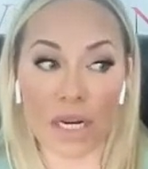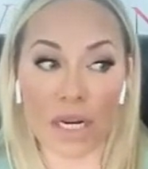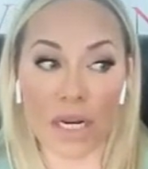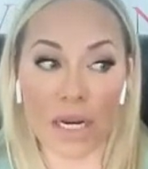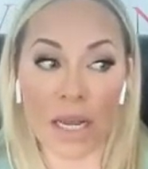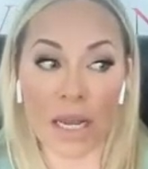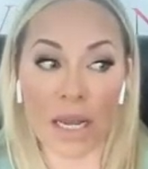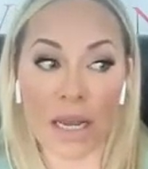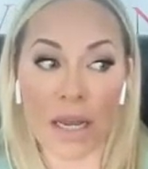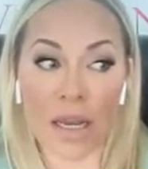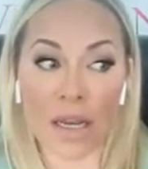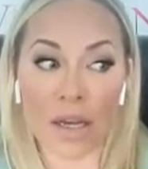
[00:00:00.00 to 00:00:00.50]
And,
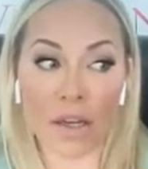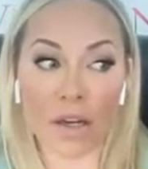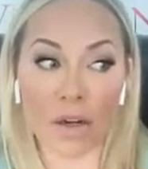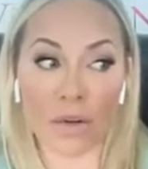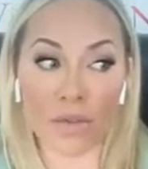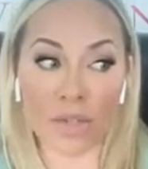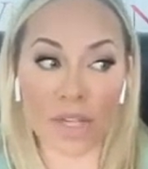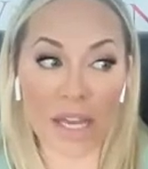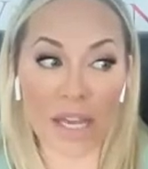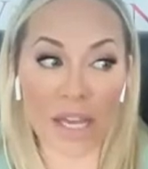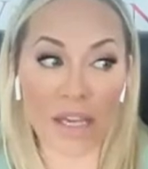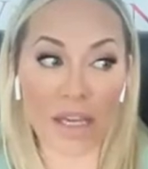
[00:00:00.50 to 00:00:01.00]

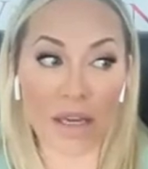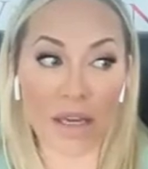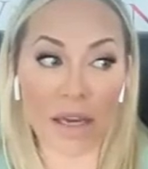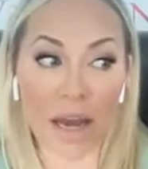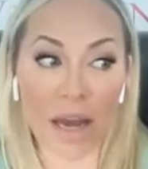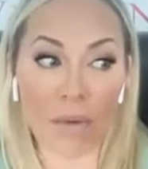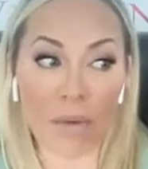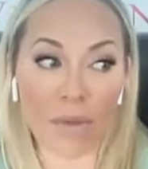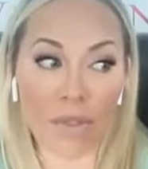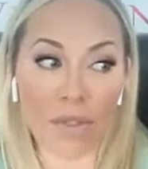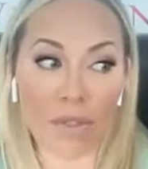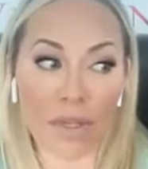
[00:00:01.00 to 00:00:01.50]

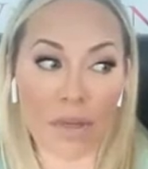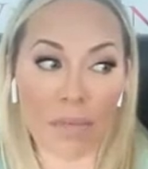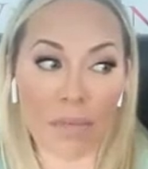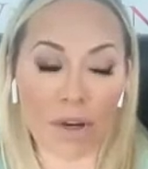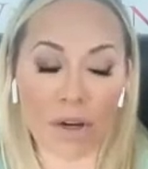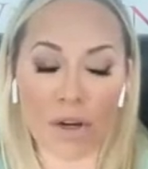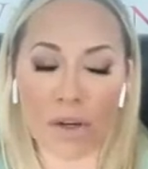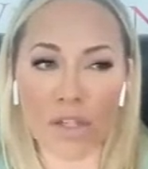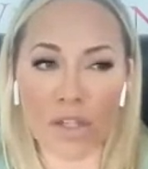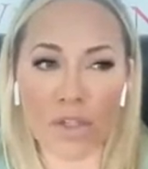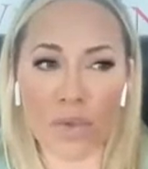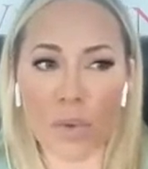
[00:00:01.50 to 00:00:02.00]
I was in my
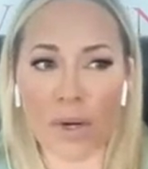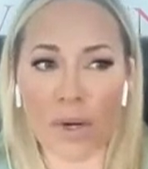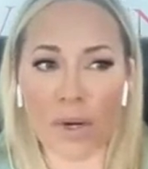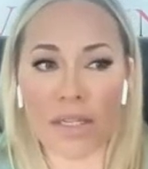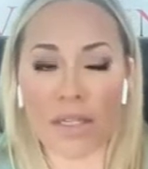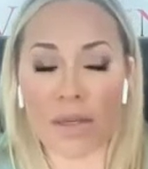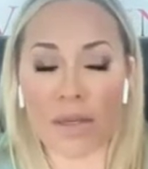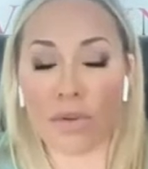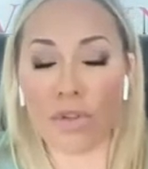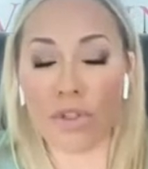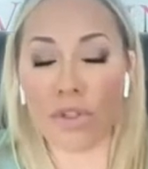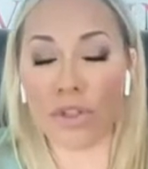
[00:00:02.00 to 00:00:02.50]
early
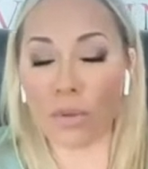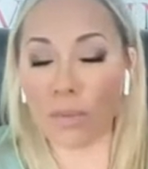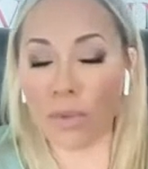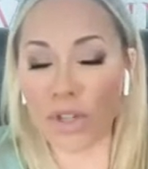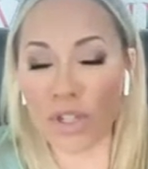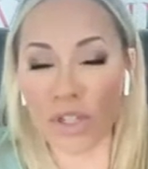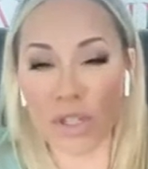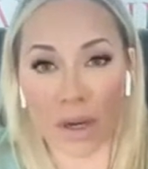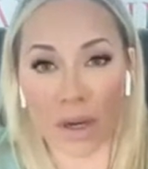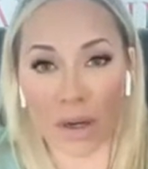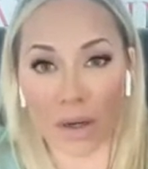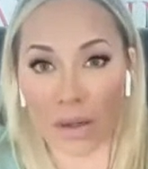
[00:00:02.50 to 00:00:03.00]
20s, I was so
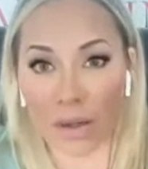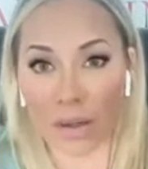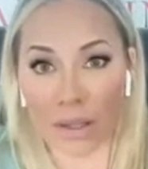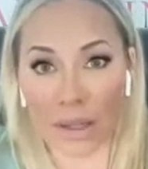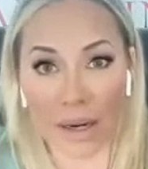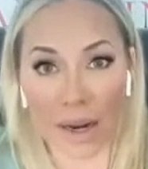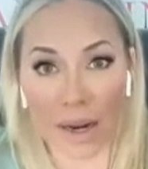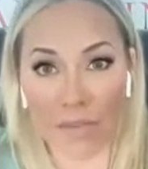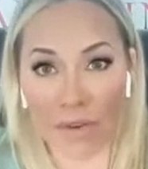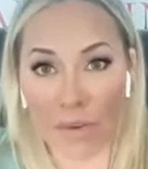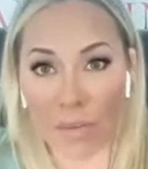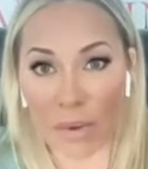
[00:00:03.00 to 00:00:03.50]
much younger
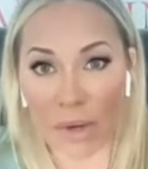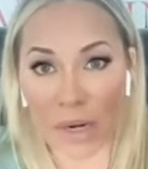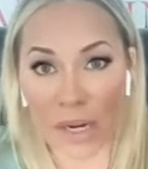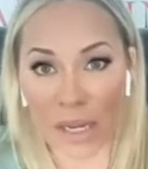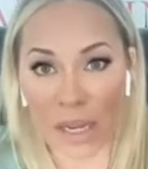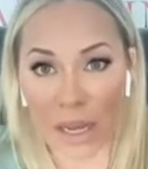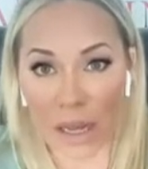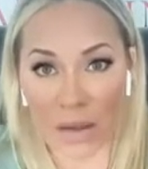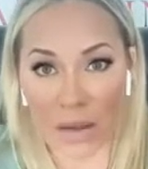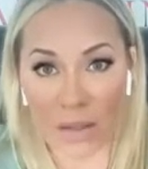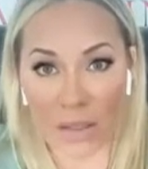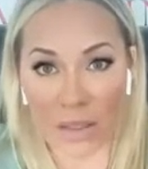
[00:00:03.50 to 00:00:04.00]
than
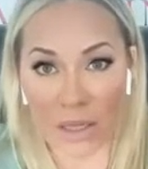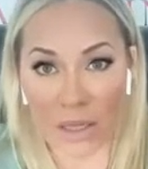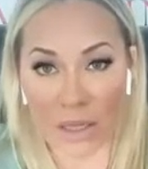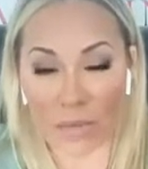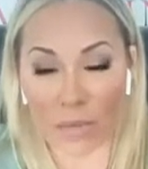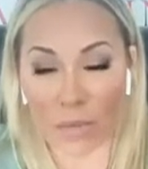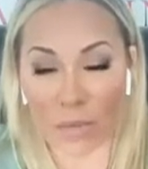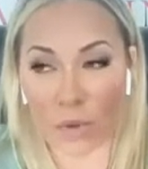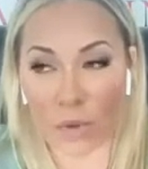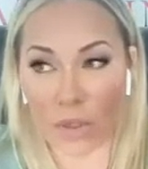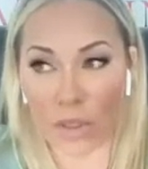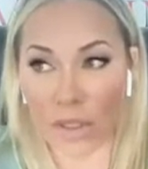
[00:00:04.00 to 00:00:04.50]
everybody else
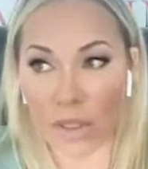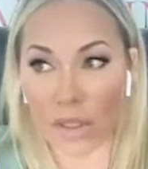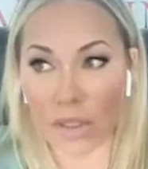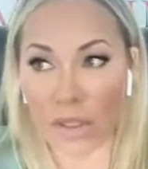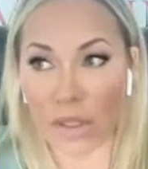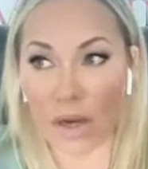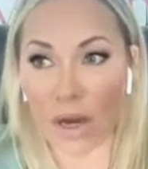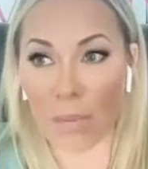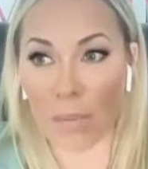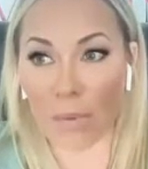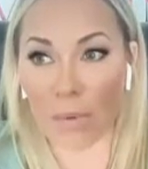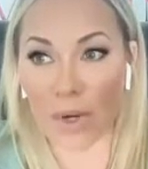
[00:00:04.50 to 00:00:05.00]
that worked at
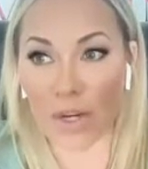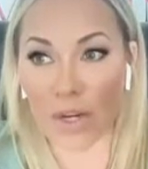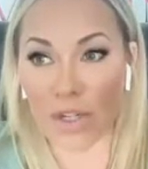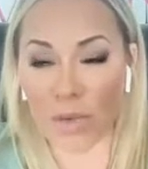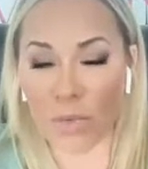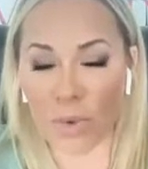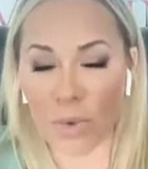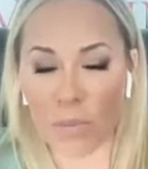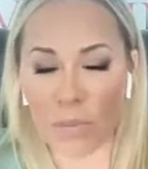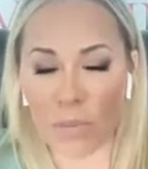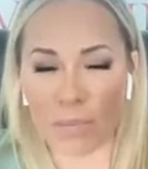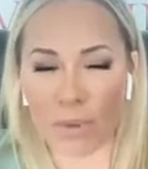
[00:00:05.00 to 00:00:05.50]
the
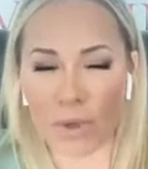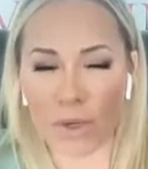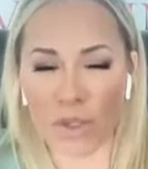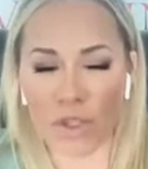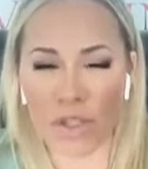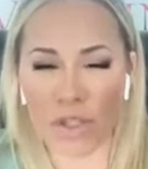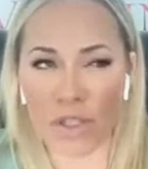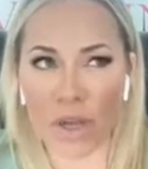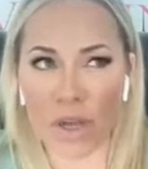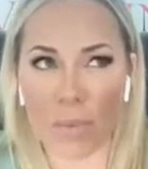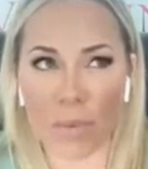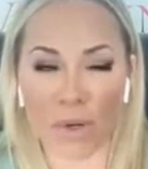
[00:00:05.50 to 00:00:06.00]
operation. We
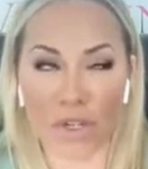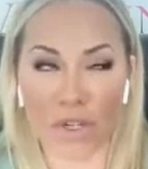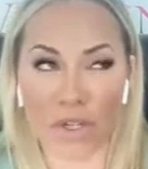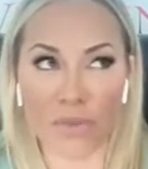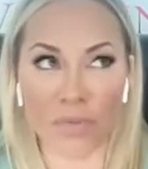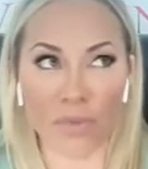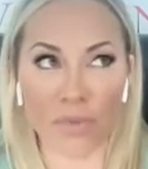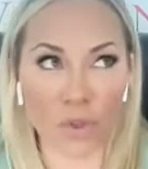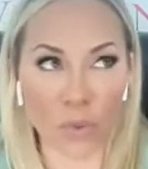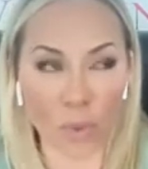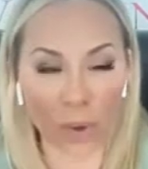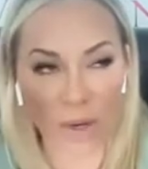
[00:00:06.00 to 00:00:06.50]
purchased the
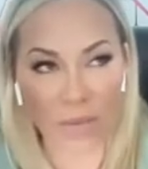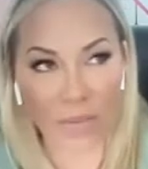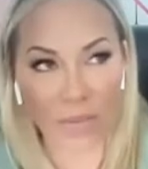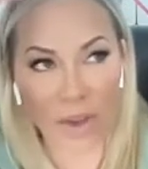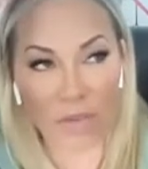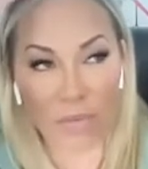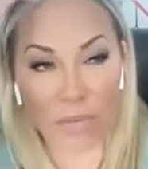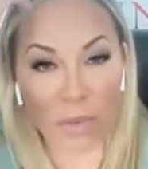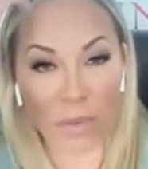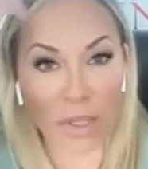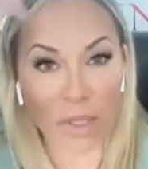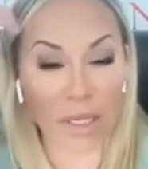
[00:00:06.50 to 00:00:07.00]
operation for
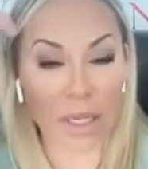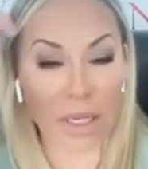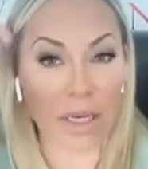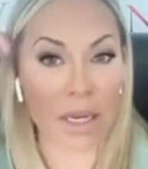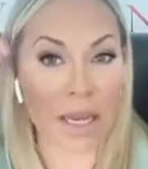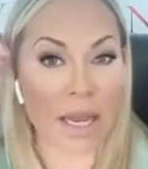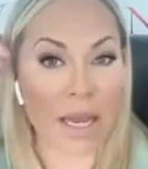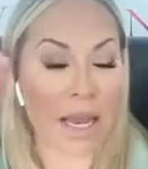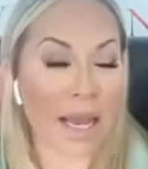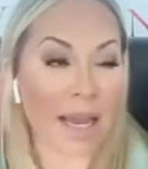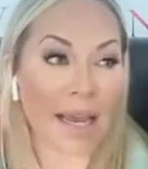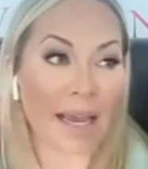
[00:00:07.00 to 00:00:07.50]
25
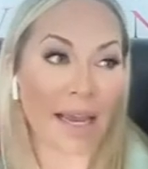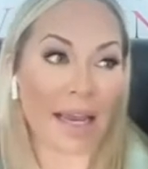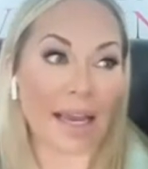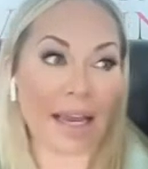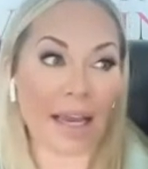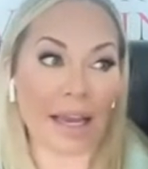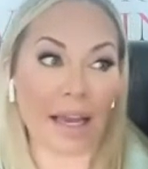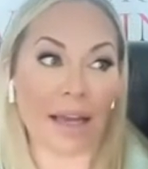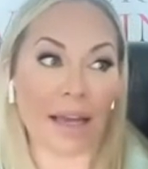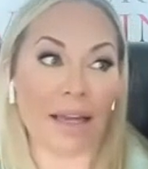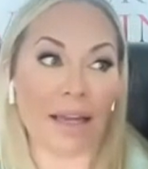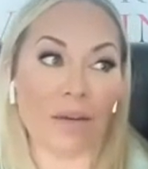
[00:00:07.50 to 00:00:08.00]
million,
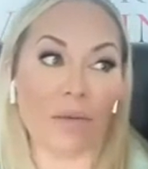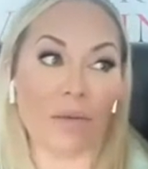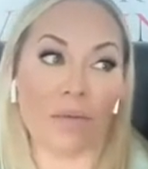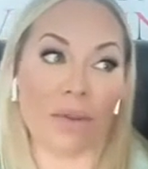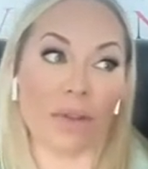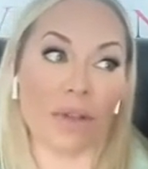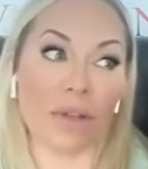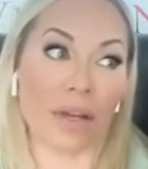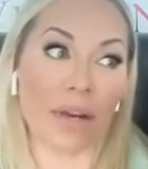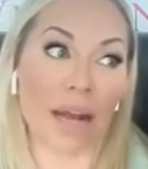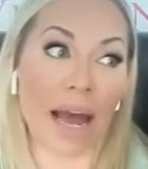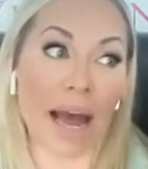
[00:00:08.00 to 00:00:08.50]
and
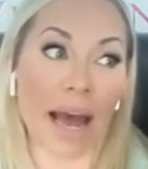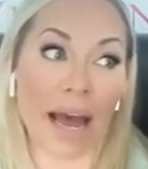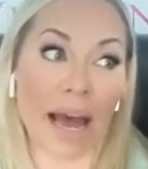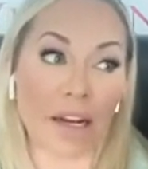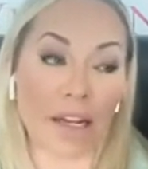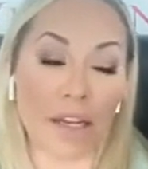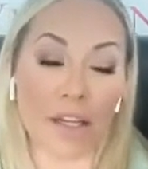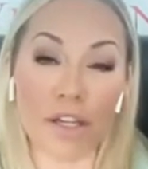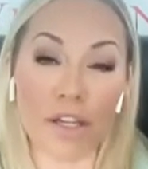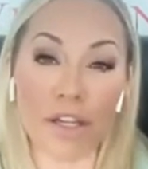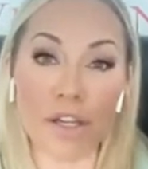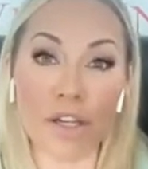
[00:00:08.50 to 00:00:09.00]
it had
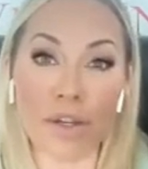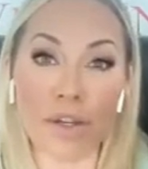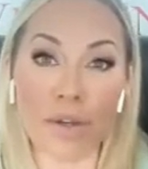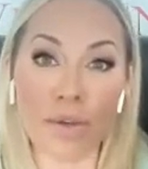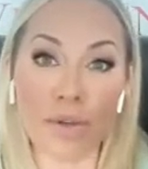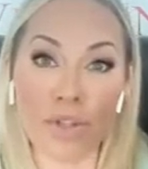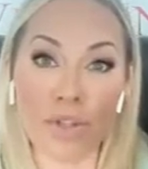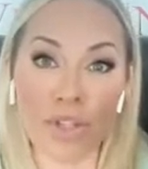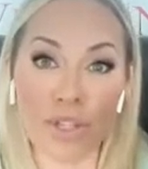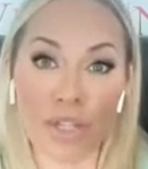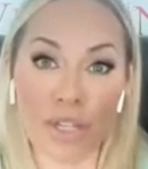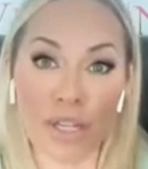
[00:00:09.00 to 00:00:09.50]
a
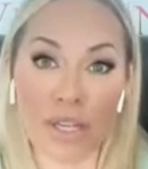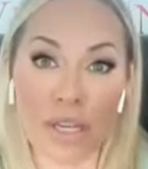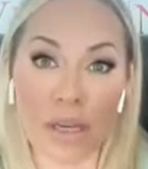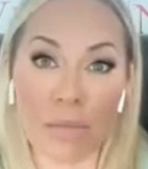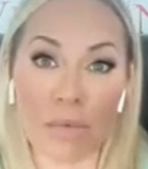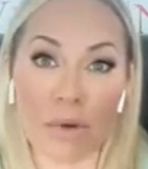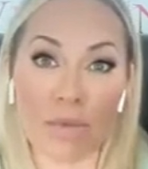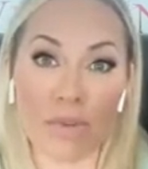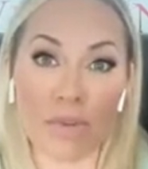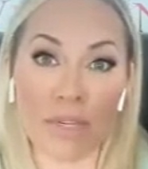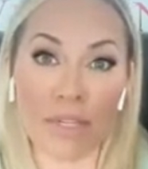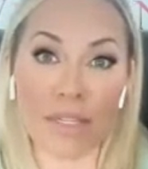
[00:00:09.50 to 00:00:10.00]
huge
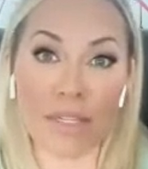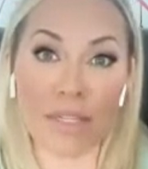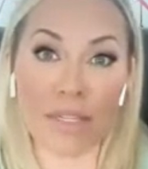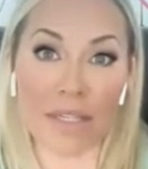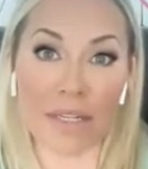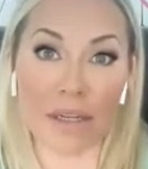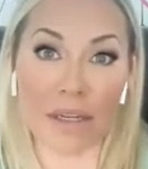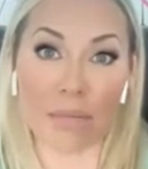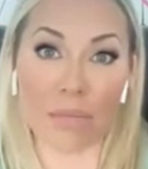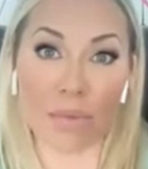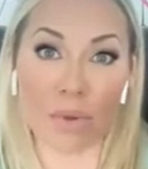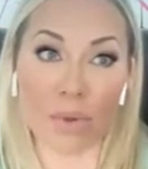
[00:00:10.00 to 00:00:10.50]
team of
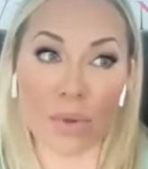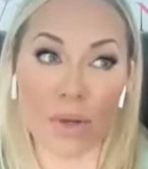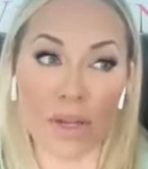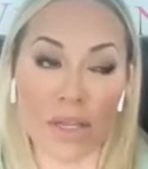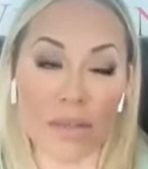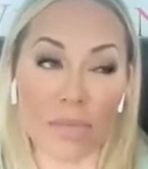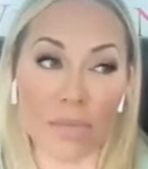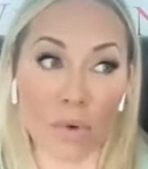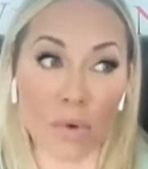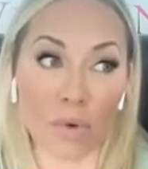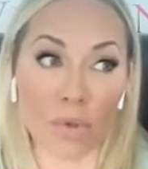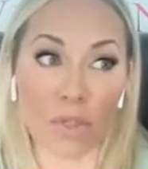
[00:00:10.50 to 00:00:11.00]
existing
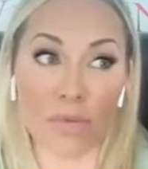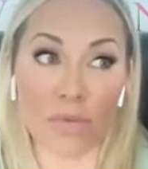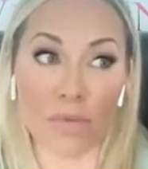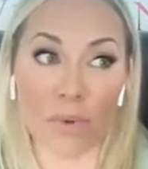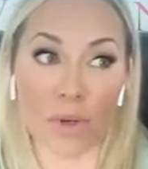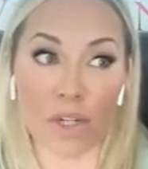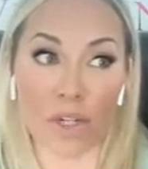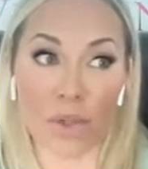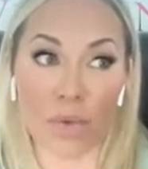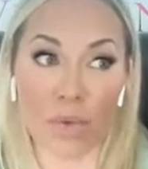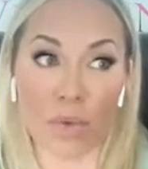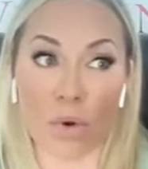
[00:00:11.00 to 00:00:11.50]
employees, most of
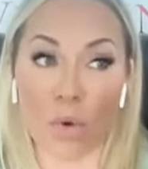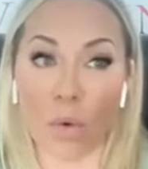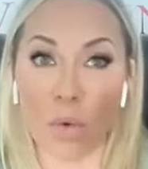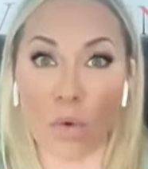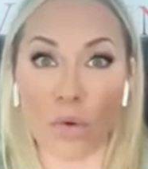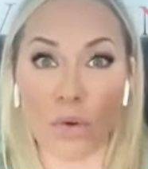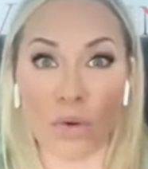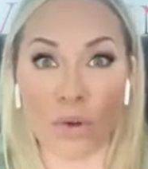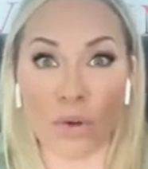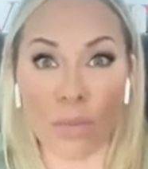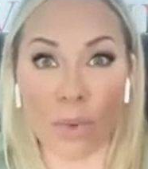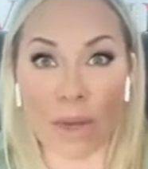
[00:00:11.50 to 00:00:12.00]
which were
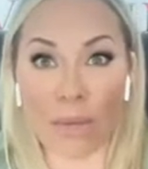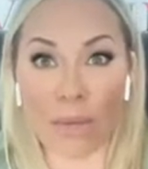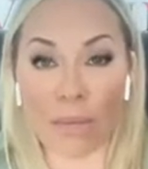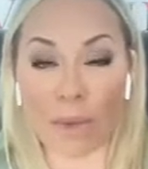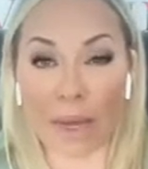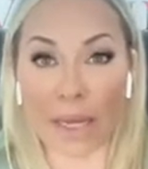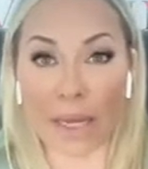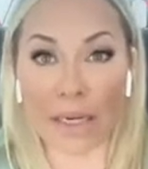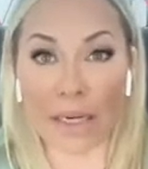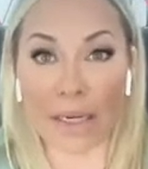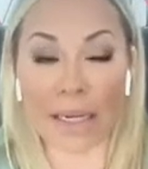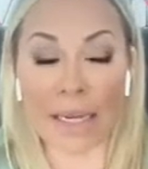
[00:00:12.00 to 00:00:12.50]
older white
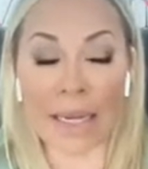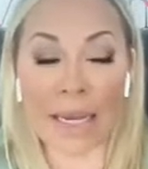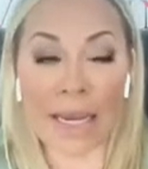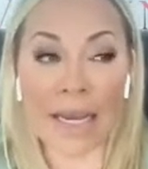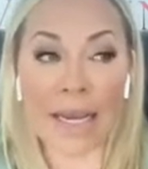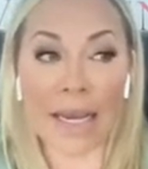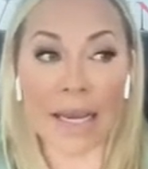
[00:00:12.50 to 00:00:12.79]
men.